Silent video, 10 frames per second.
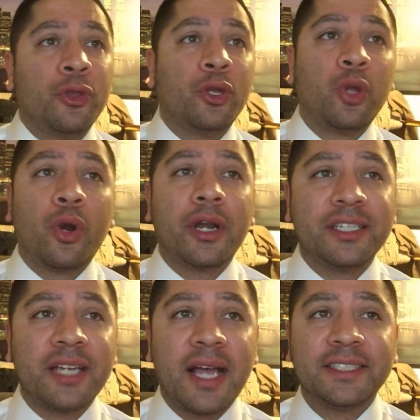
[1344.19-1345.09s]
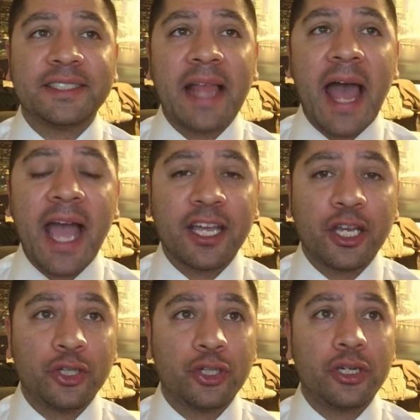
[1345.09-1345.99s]
"The Lord is not slack
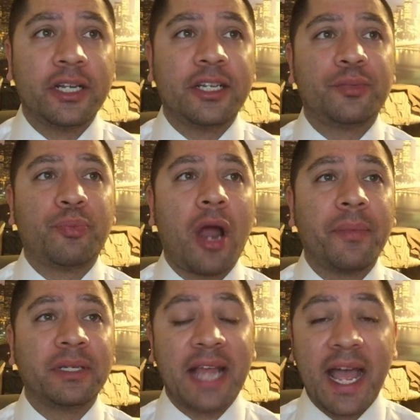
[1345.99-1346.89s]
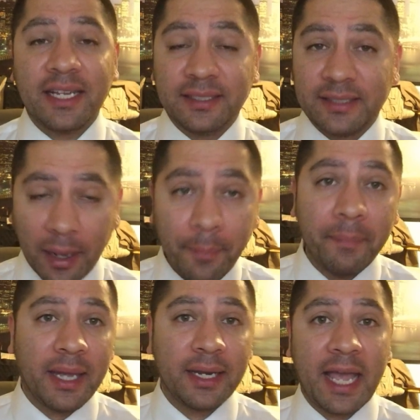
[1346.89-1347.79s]
concerning his promise as
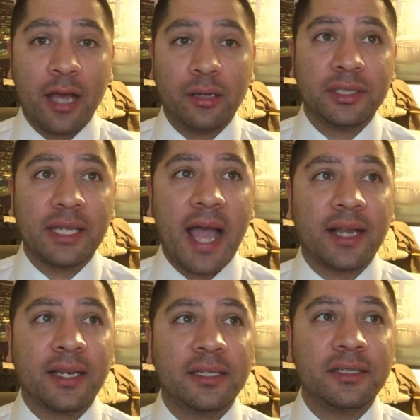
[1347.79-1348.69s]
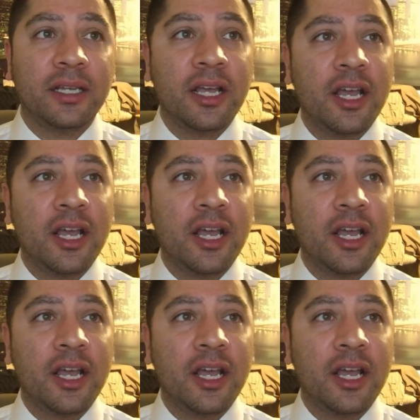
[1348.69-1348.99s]
some men count slackness,